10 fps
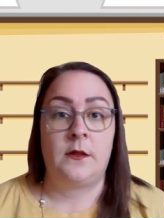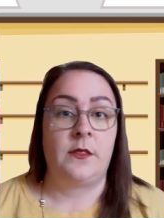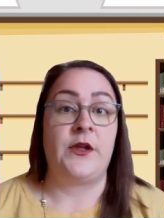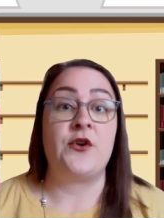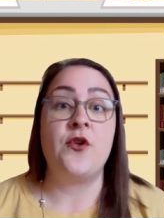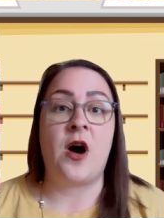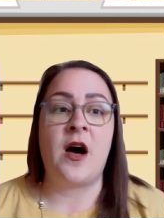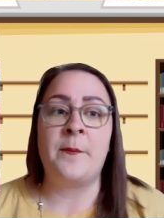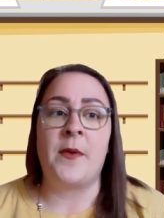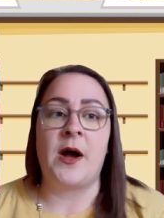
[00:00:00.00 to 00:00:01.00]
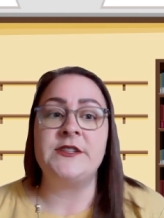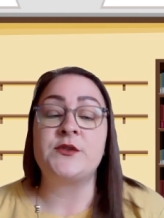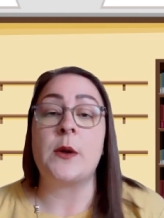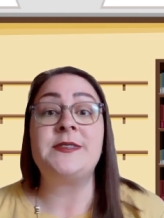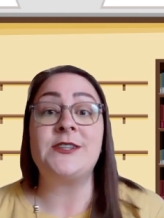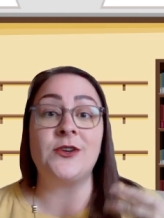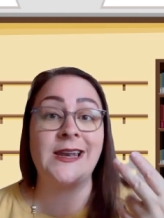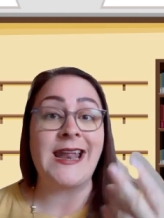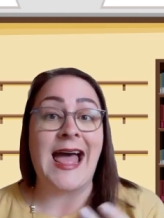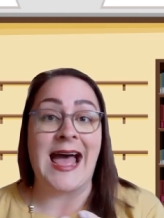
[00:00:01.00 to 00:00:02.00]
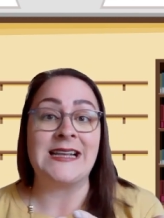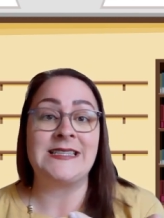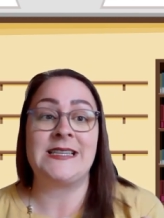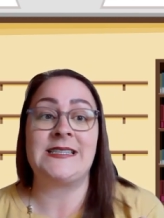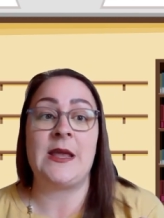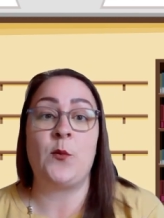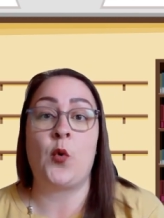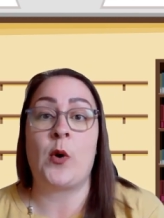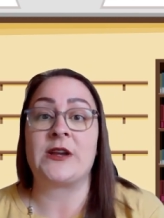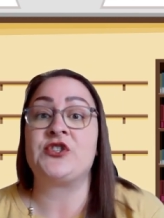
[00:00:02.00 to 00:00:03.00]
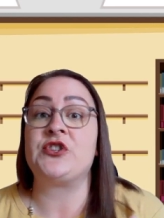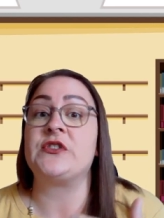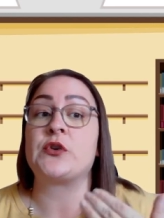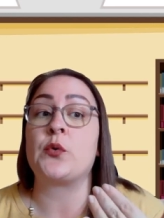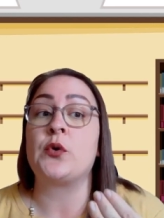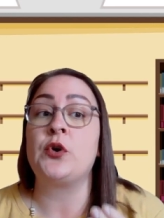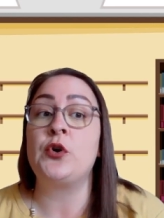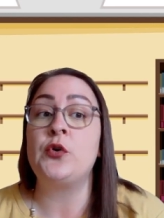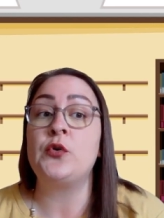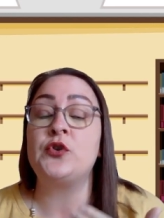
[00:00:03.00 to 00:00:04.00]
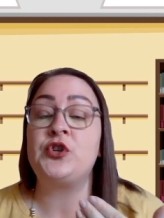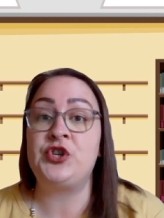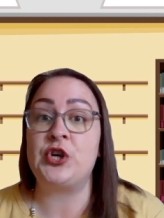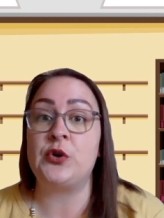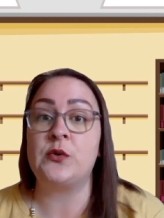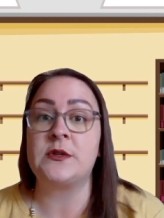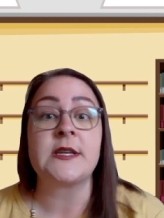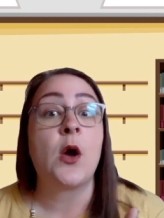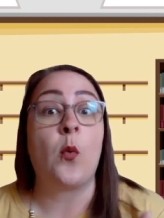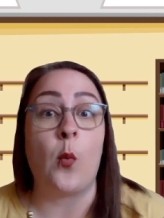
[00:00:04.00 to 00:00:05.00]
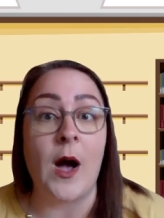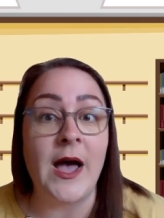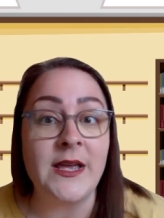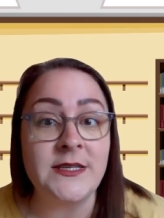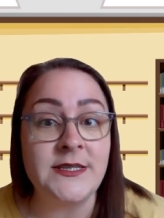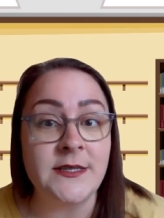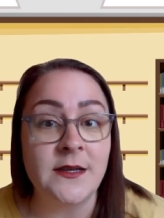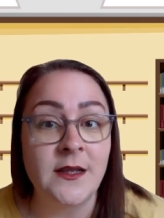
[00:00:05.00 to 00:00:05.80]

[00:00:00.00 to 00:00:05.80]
They're not mine. So I'm still going to ask the same question. So whose shoes was?